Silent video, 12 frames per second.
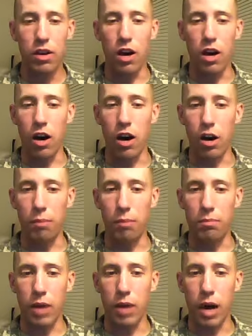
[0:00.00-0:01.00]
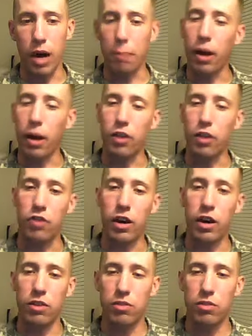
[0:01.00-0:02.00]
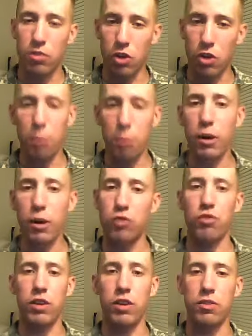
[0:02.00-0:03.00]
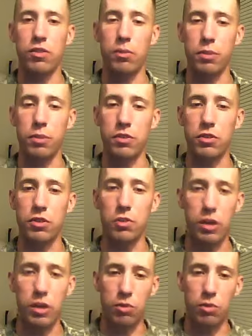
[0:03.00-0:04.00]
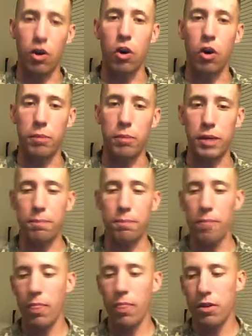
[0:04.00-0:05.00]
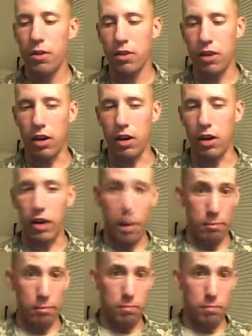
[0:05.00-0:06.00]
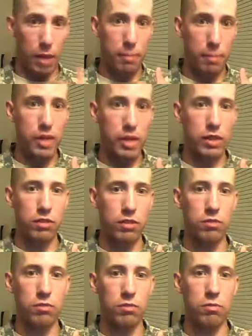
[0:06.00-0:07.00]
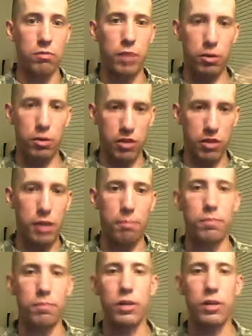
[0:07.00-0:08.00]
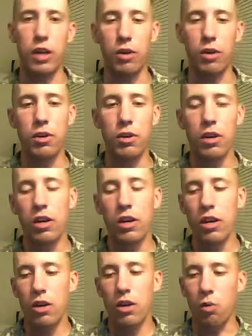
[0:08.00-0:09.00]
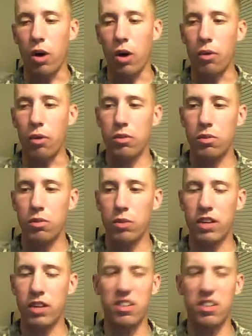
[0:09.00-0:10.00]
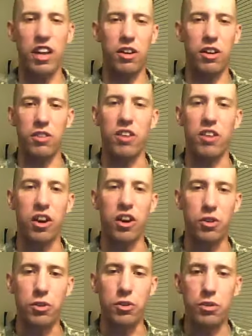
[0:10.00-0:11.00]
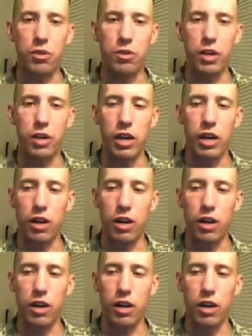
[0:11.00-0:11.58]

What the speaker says: I apologize. Don't punish the rest of the platoon. It was all me. Not me, but it was him, you know." Well, we get to the end of the cycle, and